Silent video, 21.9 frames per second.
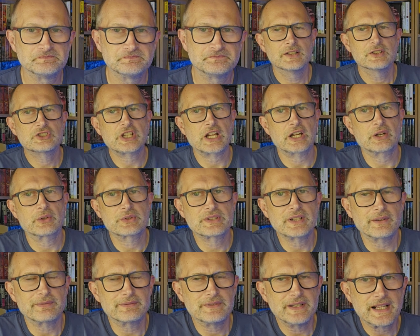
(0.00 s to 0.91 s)
Channel
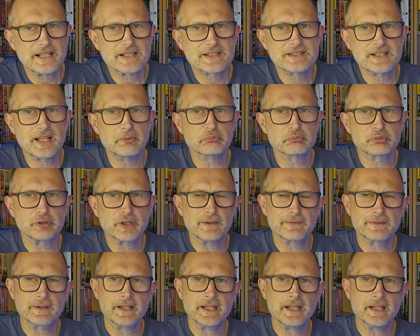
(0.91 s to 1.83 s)
stuff next then
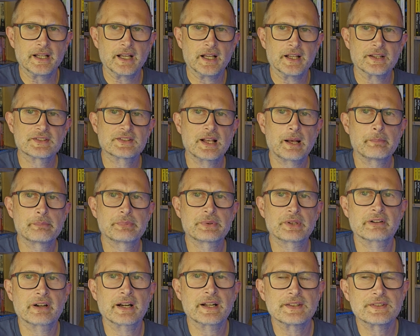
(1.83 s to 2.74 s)
briefly. Subs
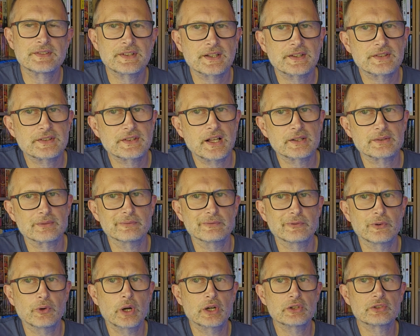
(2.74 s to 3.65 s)
are at
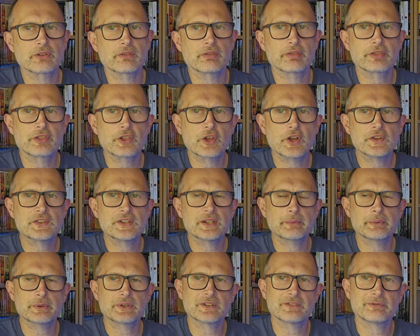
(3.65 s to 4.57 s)
6,430,
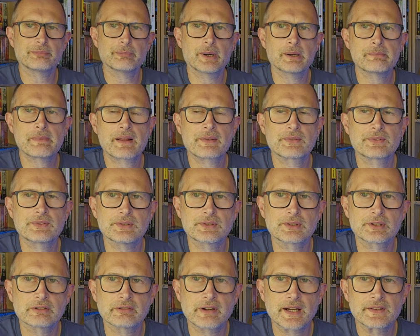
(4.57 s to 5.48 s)
which if my maths is
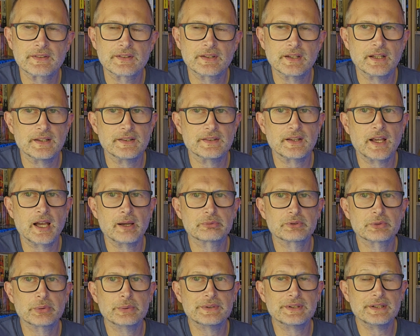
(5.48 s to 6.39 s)
correct is up
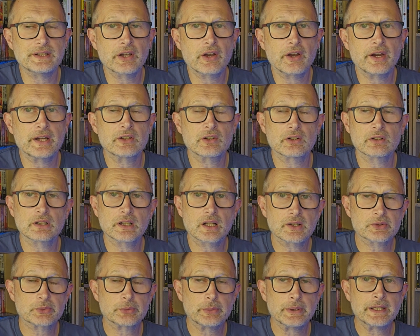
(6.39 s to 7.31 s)
29 on
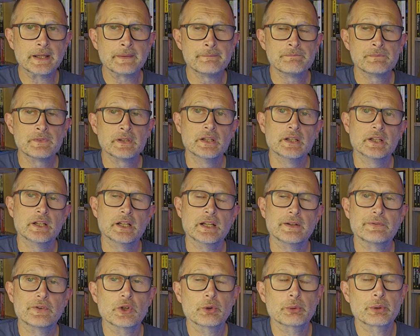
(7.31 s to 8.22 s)
last week. And
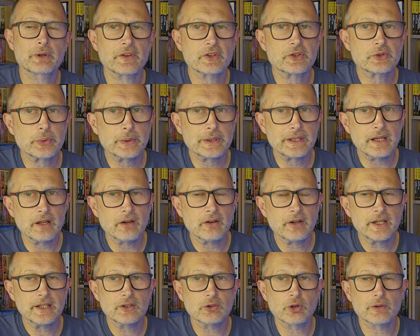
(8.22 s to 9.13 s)
if you're one of those
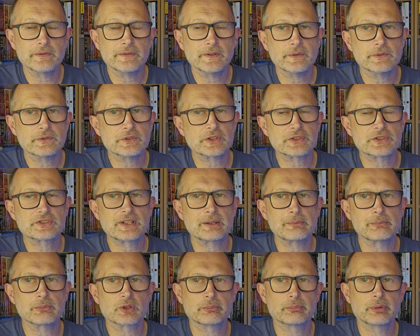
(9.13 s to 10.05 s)
29, or if you've just
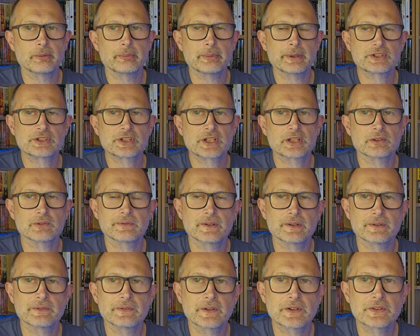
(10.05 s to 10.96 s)
stumbled upon my channel for
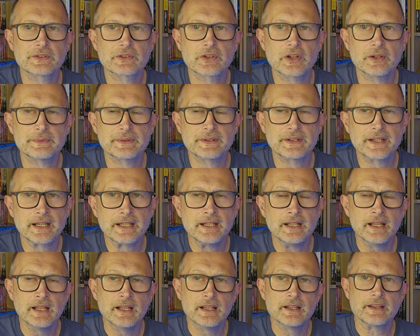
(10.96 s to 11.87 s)
the first time today,
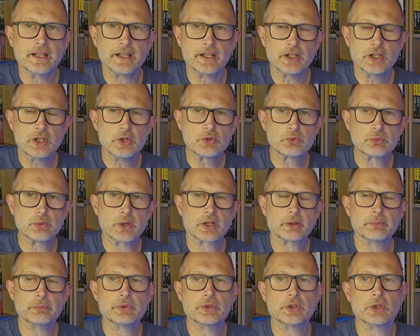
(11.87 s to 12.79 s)
then a huge
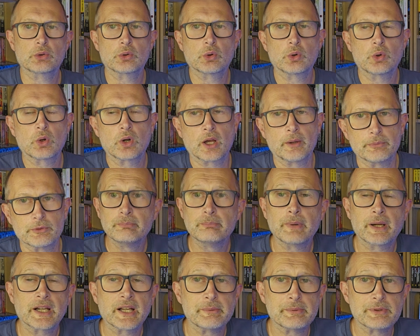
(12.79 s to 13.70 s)
welcome to you all.
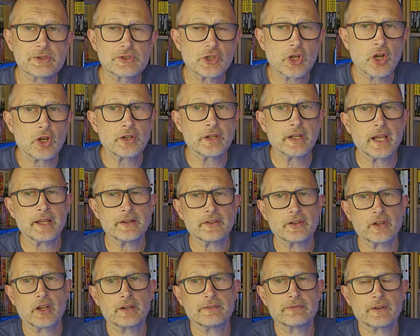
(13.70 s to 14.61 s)
My name is John and
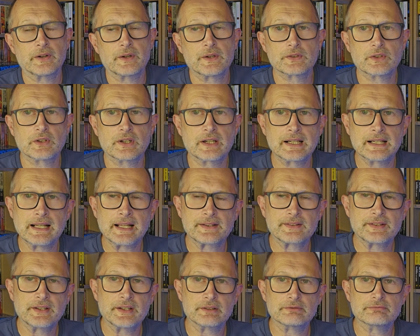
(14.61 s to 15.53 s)
I focus on
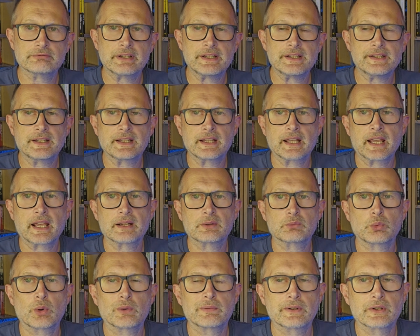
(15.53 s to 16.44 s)
collecting, reading and
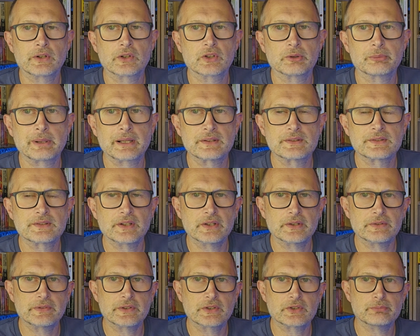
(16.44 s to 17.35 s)
waffling on about
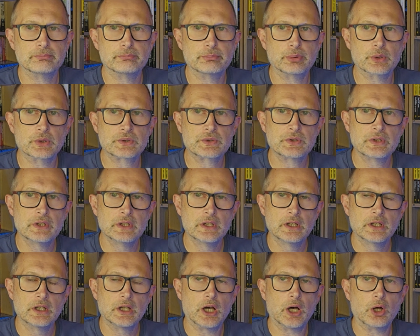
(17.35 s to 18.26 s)
science fiction books,
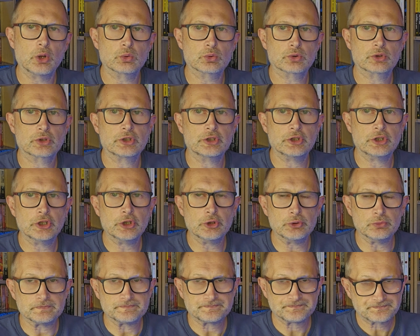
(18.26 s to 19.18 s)
old and
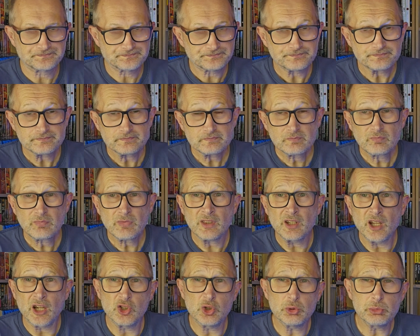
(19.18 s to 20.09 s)
new.
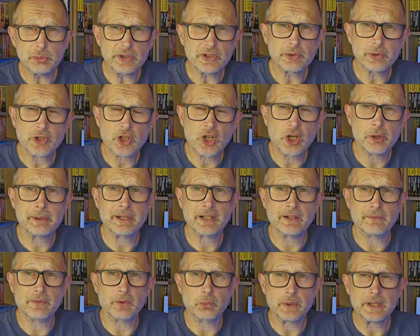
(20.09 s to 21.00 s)
I normally do a comment
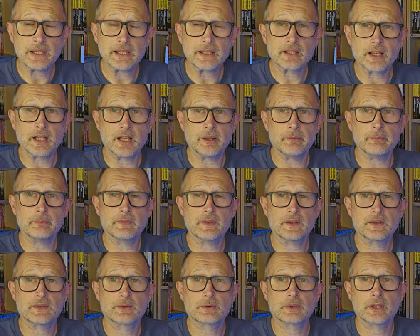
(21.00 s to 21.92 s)
of the week
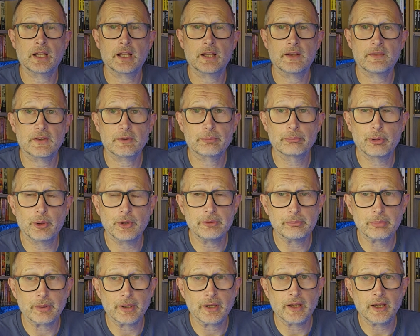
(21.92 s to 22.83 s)
this
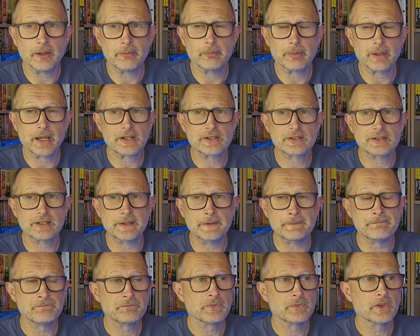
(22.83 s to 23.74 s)
point, but actually
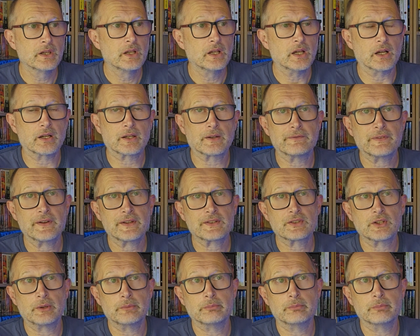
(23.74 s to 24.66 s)
I'll confess
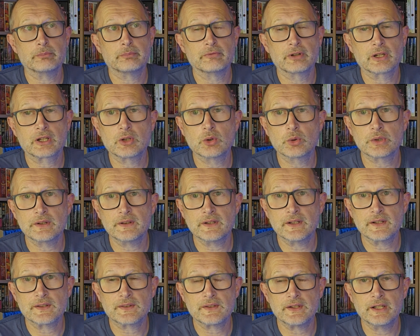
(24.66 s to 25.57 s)
I'm recording
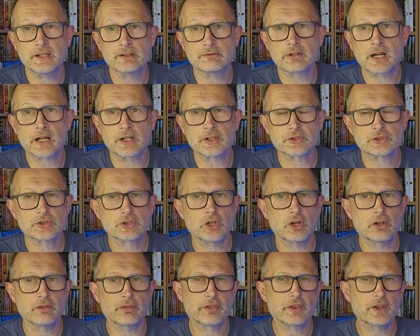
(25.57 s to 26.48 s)
this in a rush
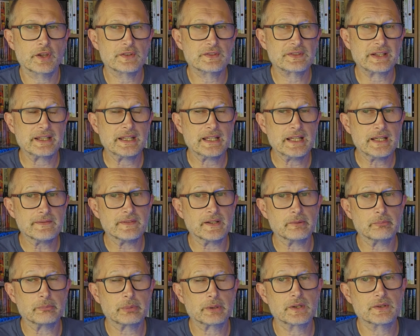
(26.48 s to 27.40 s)
on Thursday
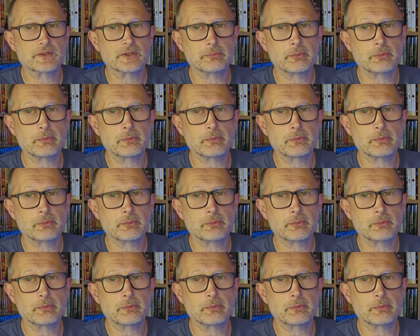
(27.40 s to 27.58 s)
evening because I'm